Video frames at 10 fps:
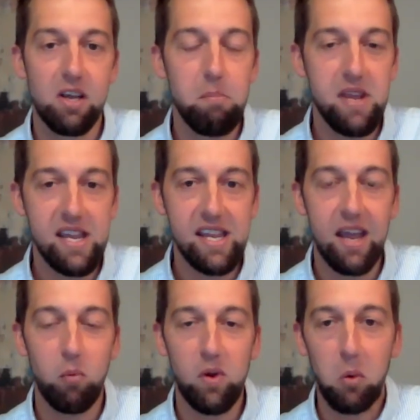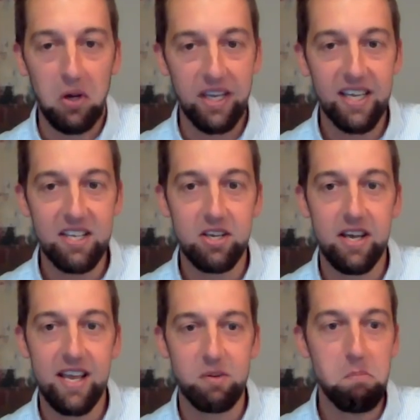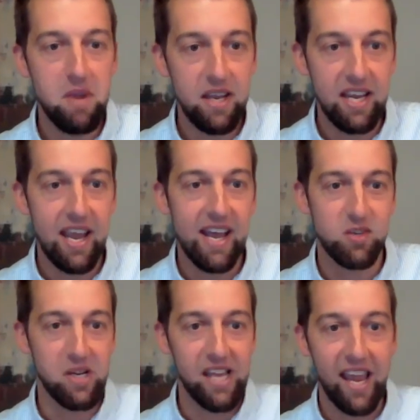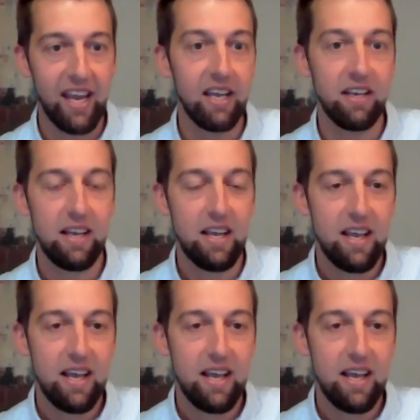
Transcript: to me and we will get to as many as we can.